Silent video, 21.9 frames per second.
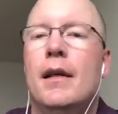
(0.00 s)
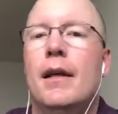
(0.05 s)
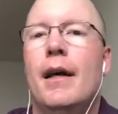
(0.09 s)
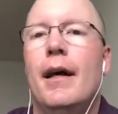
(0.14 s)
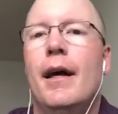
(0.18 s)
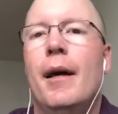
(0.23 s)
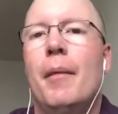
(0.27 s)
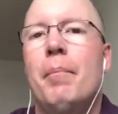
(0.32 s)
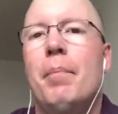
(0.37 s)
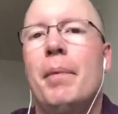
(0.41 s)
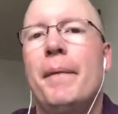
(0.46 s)

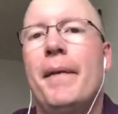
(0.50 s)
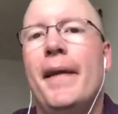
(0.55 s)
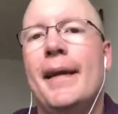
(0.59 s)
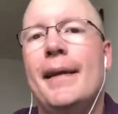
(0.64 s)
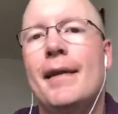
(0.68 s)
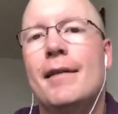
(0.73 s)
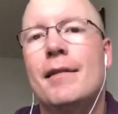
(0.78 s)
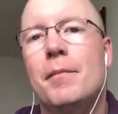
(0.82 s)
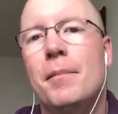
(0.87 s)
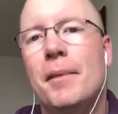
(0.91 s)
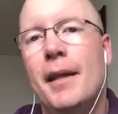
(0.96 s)
But that
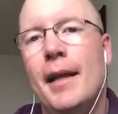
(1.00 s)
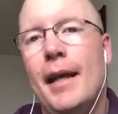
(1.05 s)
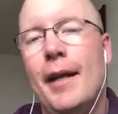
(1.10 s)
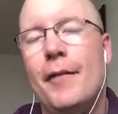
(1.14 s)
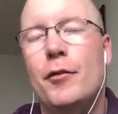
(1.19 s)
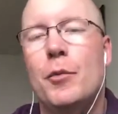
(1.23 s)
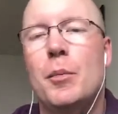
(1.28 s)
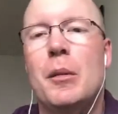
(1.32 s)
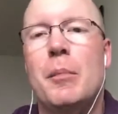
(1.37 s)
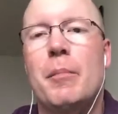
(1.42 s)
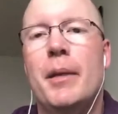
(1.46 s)
doesn't mean I have
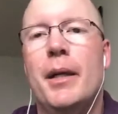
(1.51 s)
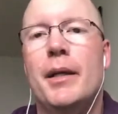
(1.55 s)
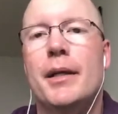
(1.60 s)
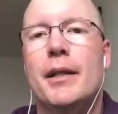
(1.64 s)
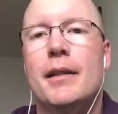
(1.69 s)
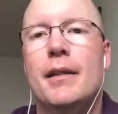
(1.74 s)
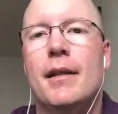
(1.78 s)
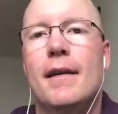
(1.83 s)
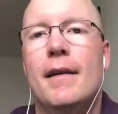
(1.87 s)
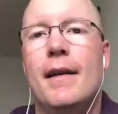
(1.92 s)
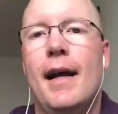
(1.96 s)
to be married
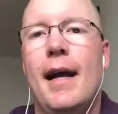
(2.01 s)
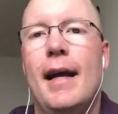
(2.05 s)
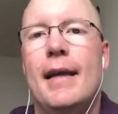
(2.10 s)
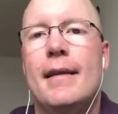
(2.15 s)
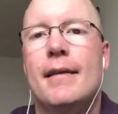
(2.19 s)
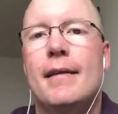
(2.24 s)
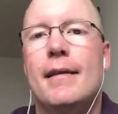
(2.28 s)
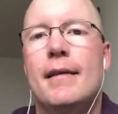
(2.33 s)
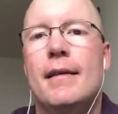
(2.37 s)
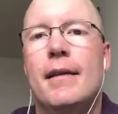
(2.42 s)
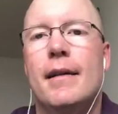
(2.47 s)
to
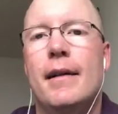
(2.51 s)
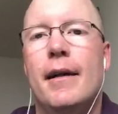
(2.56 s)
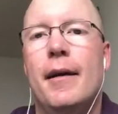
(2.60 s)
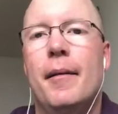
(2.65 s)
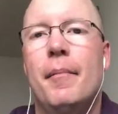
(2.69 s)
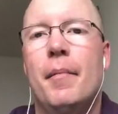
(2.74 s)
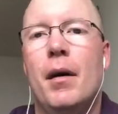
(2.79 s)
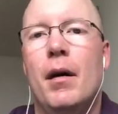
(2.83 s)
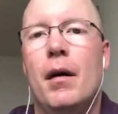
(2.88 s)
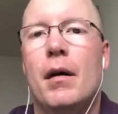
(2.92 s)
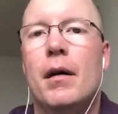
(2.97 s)
that
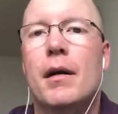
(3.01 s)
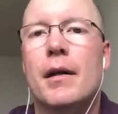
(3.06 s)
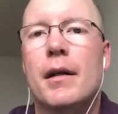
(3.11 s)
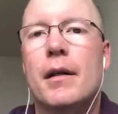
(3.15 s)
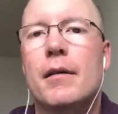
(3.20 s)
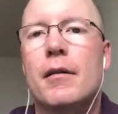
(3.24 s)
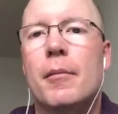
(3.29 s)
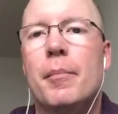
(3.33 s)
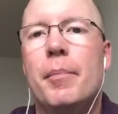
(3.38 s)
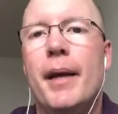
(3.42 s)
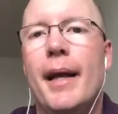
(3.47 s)

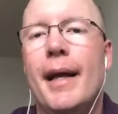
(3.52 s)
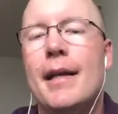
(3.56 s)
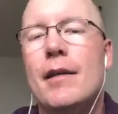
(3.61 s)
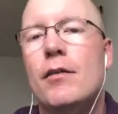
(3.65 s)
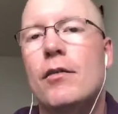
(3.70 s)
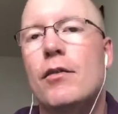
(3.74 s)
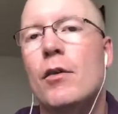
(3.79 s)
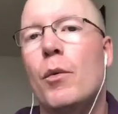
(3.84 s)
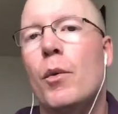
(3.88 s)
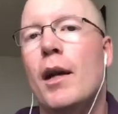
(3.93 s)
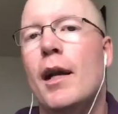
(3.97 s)
article page.
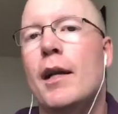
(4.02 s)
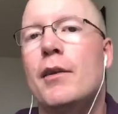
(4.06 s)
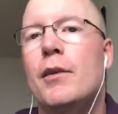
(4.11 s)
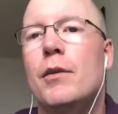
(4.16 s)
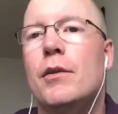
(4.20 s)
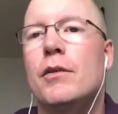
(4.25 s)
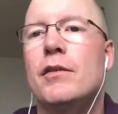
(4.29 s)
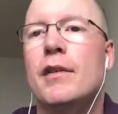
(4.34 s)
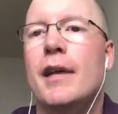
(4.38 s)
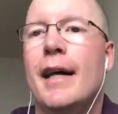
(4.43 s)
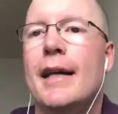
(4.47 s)
So what I do
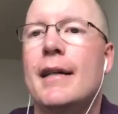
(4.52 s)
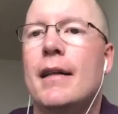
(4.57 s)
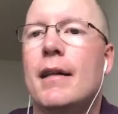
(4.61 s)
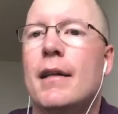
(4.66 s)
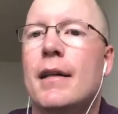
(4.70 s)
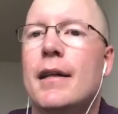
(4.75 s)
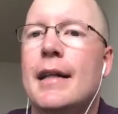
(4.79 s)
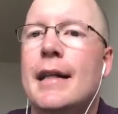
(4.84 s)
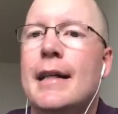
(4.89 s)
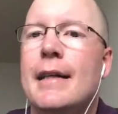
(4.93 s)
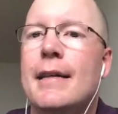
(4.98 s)
is I
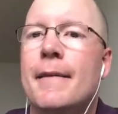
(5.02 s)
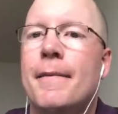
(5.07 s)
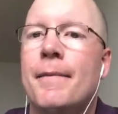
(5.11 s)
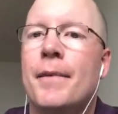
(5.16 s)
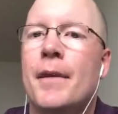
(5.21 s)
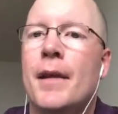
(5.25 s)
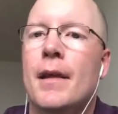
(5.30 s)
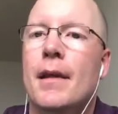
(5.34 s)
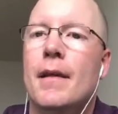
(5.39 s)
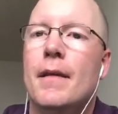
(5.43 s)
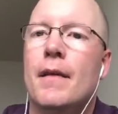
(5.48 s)
delete
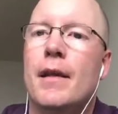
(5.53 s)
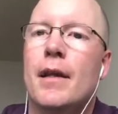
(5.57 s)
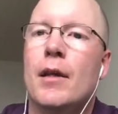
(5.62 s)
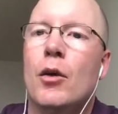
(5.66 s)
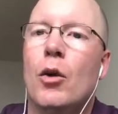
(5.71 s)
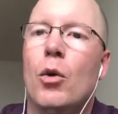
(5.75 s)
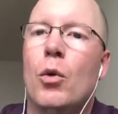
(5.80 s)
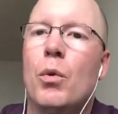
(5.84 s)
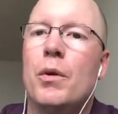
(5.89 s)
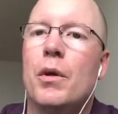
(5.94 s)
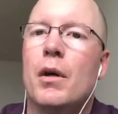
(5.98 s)
the
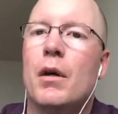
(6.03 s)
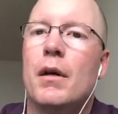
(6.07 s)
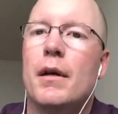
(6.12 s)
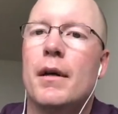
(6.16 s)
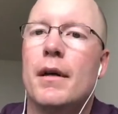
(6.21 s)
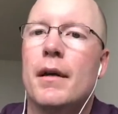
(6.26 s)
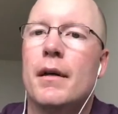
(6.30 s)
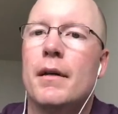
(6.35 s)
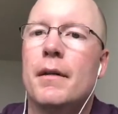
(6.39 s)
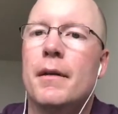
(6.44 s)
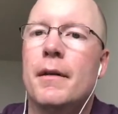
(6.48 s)
old
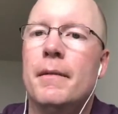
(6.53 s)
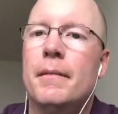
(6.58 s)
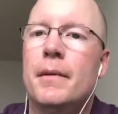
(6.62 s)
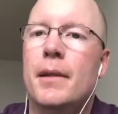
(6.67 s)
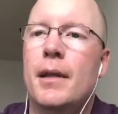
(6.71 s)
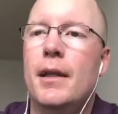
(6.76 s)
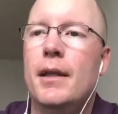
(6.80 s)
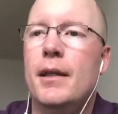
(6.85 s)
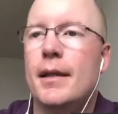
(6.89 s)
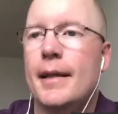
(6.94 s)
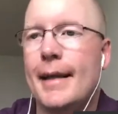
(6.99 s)
article,
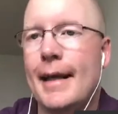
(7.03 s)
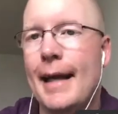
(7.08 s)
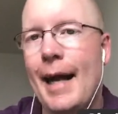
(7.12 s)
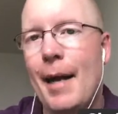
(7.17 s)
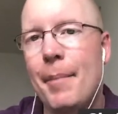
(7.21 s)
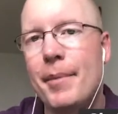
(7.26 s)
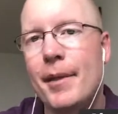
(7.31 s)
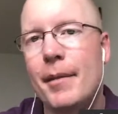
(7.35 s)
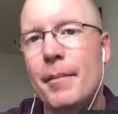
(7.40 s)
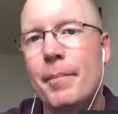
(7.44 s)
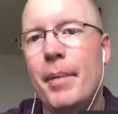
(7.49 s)

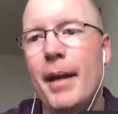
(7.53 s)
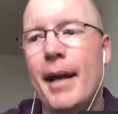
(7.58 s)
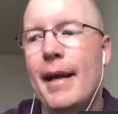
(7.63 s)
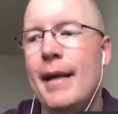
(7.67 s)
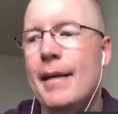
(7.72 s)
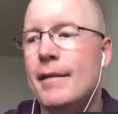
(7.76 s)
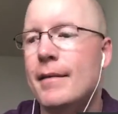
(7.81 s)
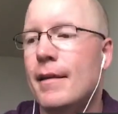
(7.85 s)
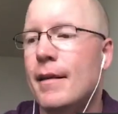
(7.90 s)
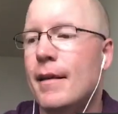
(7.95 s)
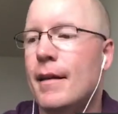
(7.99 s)
copy and
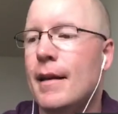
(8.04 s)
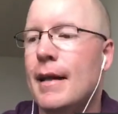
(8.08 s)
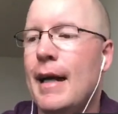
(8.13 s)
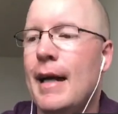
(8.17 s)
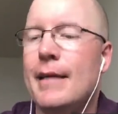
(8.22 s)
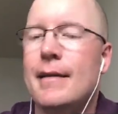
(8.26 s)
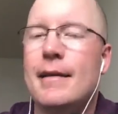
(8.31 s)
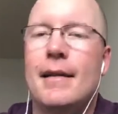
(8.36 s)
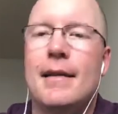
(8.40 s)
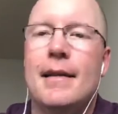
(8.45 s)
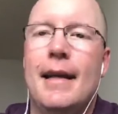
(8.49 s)
paste the
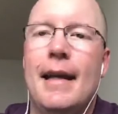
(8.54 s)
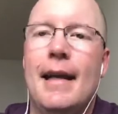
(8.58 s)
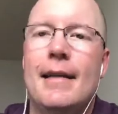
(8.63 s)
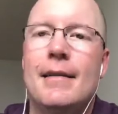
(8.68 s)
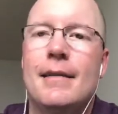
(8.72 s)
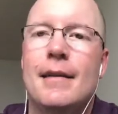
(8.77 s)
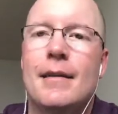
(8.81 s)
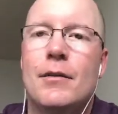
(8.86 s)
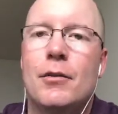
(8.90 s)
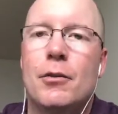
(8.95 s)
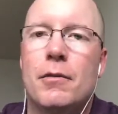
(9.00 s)
content
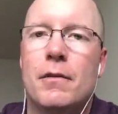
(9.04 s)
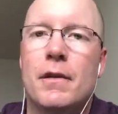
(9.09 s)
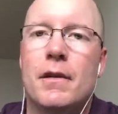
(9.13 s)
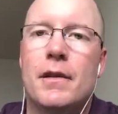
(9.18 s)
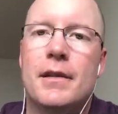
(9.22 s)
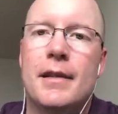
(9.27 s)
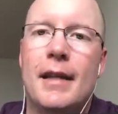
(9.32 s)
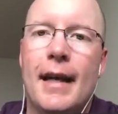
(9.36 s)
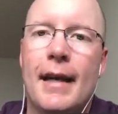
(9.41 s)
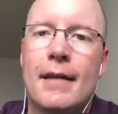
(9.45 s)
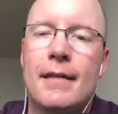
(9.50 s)
assets over the
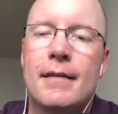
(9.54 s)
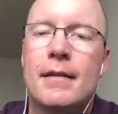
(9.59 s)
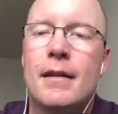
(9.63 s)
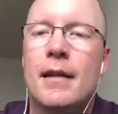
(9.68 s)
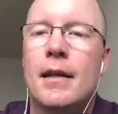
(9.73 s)
text,